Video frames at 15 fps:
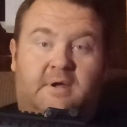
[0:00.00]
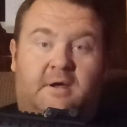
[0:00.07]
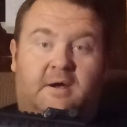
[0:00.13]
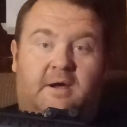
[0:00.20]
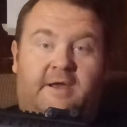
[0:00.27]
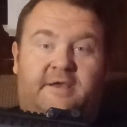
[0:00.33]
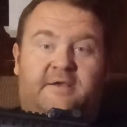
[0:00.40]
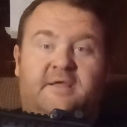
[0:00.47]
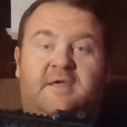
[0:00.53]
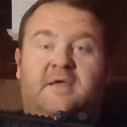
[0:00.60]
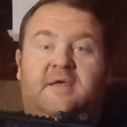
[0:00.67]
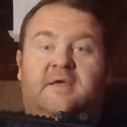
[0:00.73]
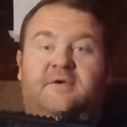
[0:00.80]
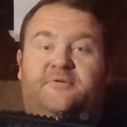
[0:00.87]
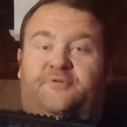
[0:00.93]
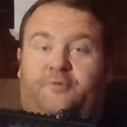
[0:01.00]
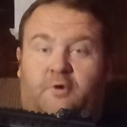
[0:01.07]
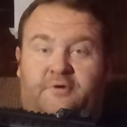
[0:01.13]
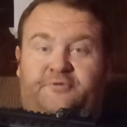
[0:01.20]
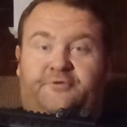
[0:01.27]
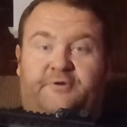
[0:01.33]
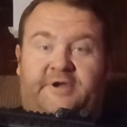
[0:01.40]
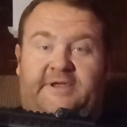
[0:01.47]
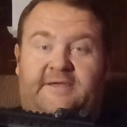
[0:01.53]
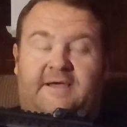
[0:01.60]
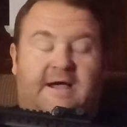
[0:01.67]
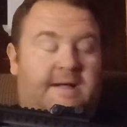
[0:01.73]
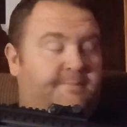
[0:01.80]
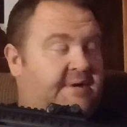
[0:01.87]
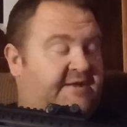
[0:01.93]
All right. For free.
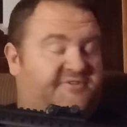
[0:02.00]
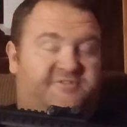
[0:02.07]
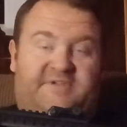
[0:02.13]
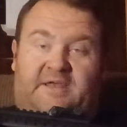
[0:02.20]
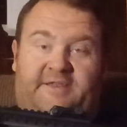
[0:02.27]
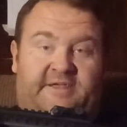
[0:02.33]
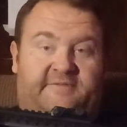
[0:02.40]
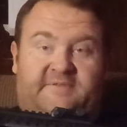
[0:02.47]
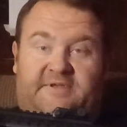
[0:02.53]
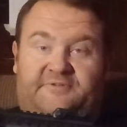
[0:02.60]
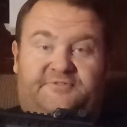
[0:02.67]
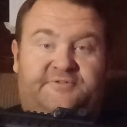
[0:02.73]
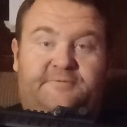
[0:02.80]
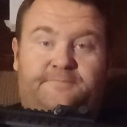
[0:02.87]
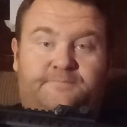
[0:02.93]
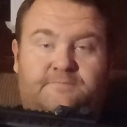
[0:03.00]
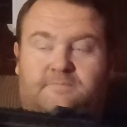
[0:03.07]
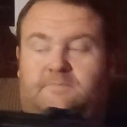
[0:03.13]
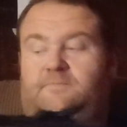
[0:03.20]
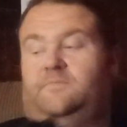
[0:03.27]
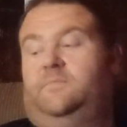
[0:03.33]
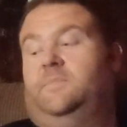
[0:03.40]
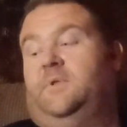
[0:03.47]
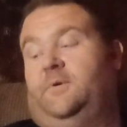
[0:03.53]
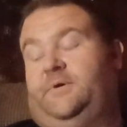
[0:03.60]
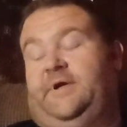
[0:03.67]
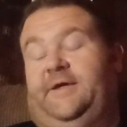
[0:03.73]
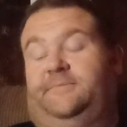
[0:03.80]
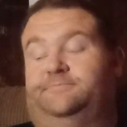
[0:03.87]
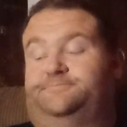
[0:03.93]
I'm not selling this.
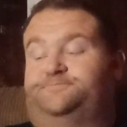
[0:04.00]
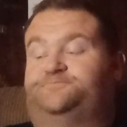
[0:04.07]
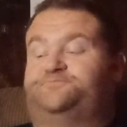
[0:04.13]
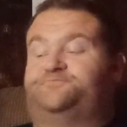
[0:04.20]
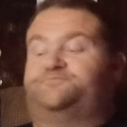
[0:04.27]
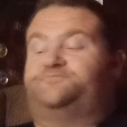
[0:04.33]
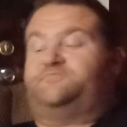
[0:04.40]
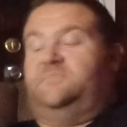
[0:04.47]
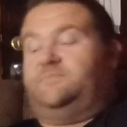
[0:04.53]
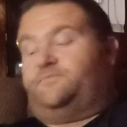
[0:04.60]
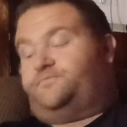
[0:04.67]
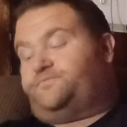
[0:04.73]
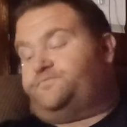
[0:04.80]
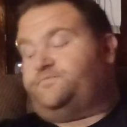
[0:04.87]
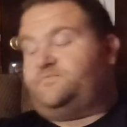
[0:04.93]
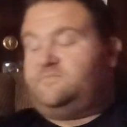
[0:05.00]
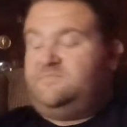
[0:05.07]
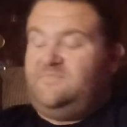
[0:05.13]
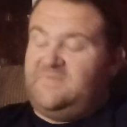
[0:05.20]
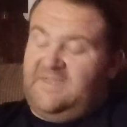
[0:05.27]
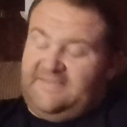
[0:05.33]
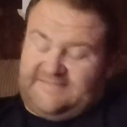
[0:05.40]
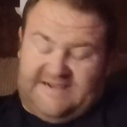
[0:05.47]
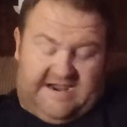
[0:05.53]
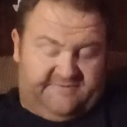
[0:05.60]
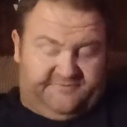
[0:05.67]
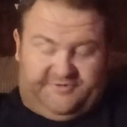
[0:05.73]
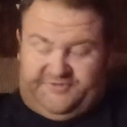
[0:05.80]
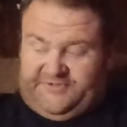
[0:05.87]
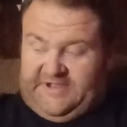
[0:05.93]
Okay. It's
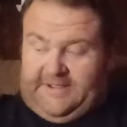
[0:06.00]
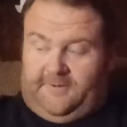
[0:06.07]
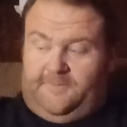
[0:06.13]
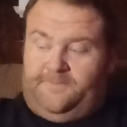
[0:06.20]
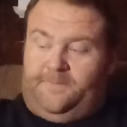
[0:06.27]
not for sale.